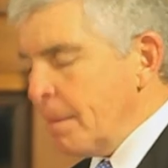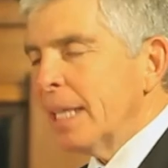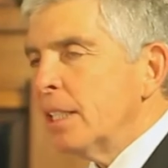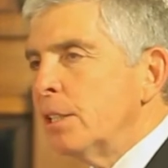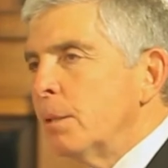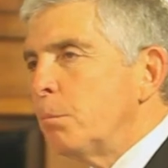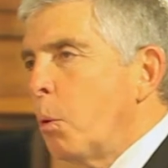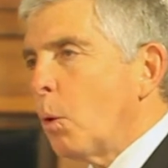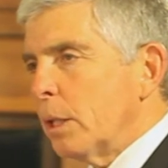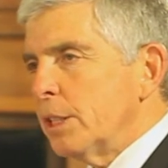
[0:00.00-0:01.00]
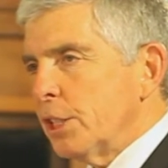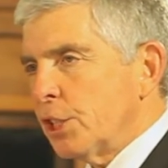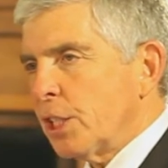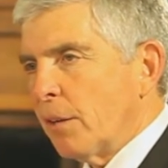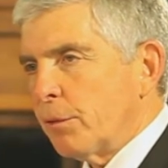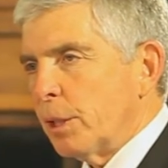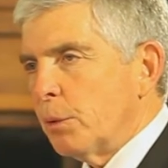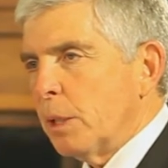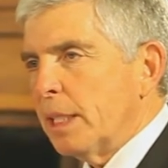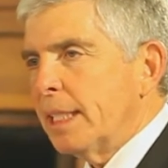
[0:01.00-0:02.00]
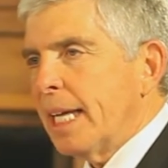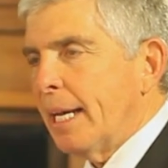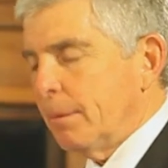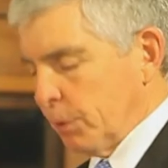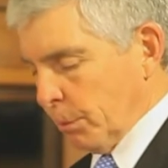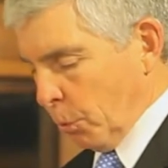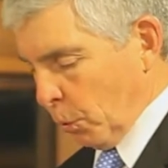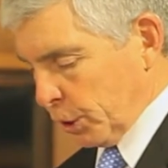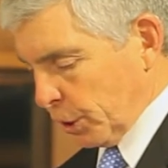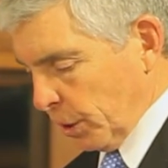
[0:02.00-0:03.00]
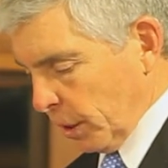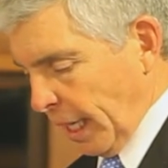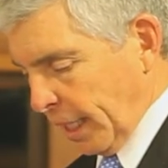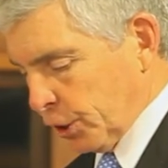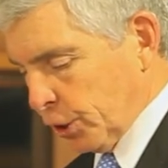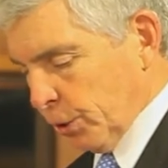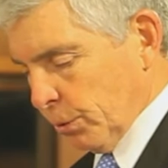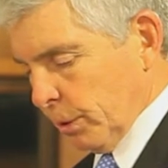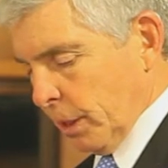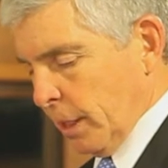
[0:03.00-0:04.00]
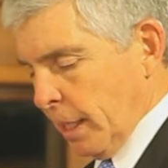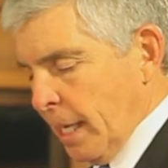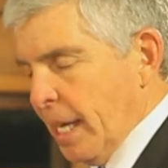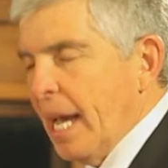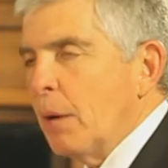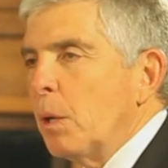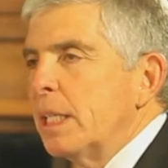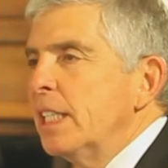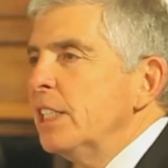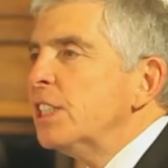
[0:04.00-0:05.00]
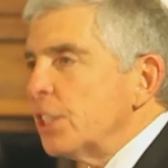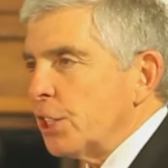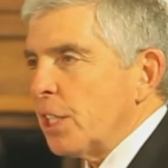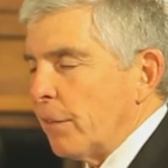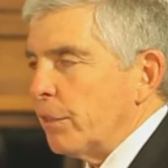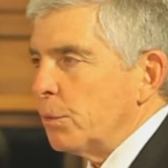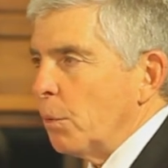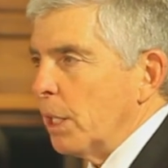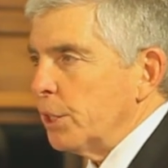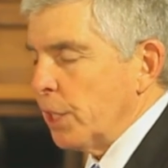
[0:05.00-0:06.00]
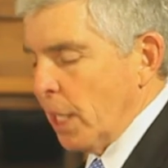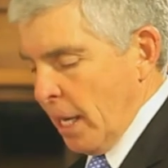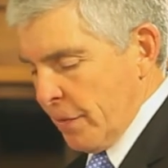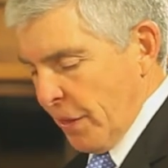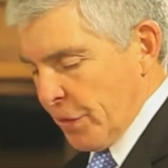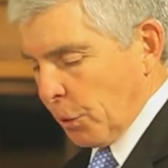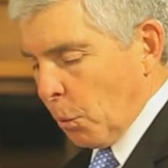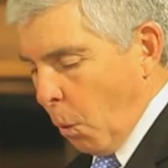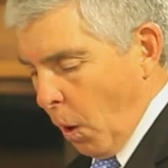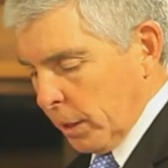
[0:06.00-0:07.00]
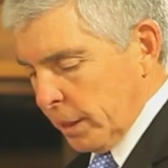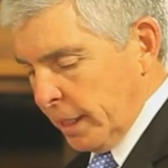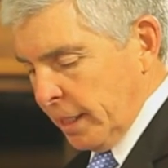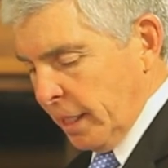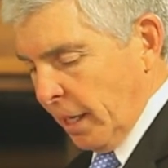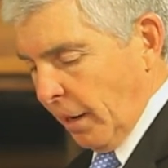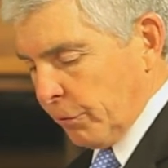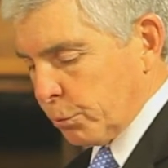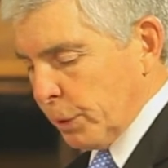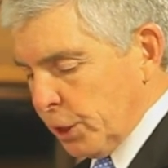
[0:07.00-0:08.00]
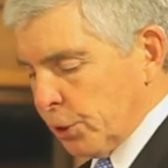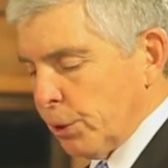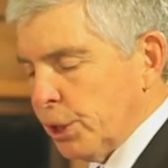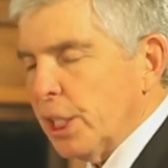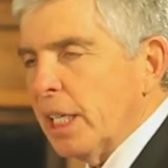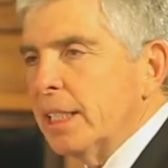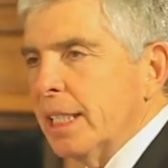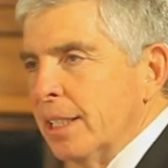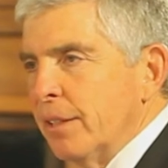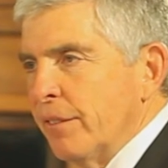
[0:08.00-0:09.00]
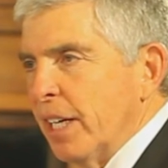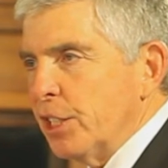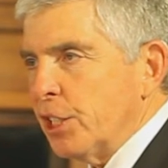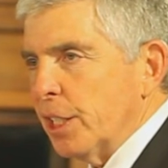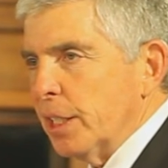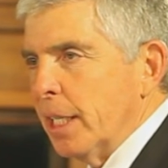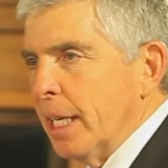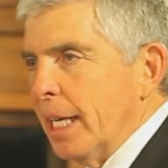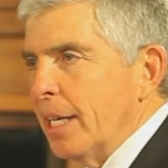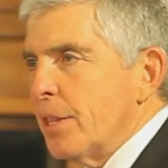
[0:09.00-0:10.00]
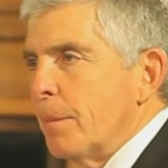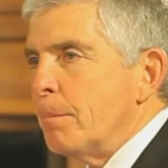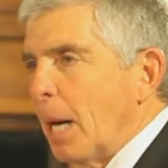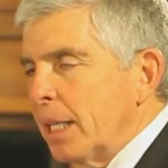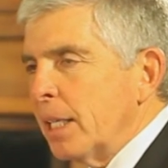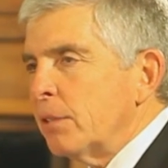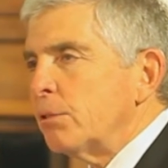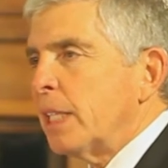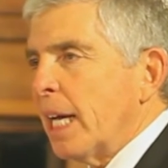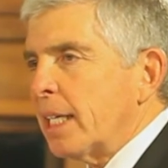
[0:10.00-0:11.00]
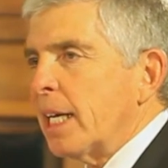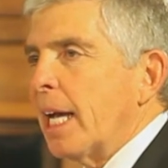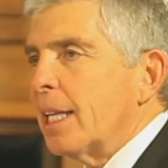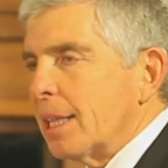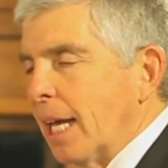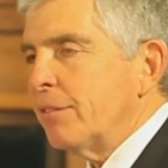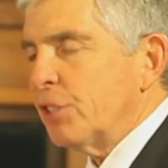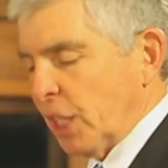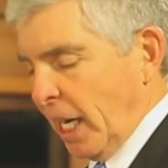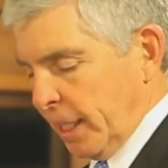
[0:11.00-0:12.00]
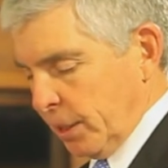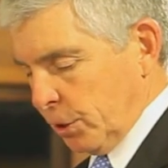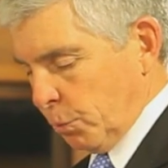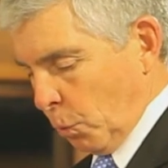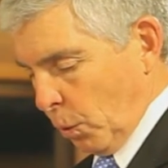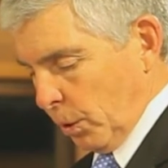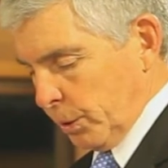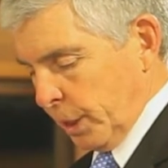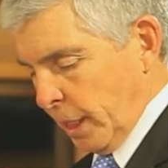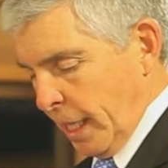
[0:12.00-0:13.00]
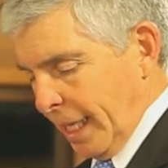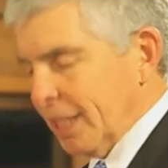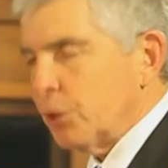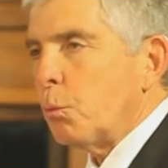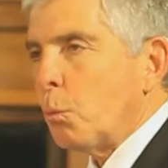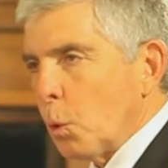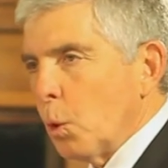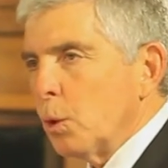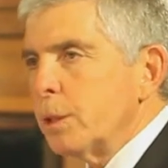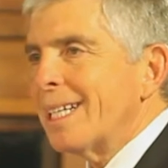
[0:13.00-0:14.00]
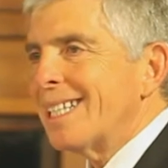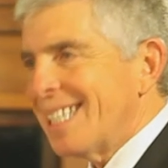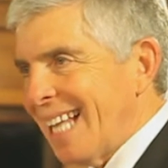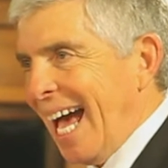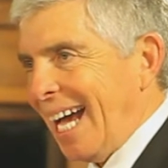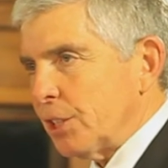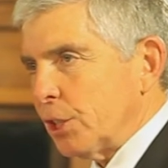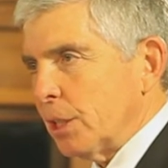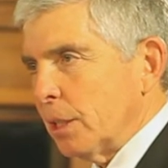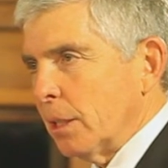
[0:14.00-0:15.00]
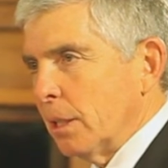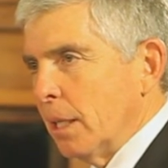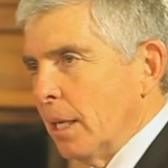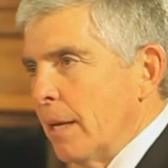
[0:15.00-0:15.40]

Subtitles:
He made an important discovery when he came to Portugal last June. And what he discovered was that the quality of research and innovation in the biotech and life science world is world class.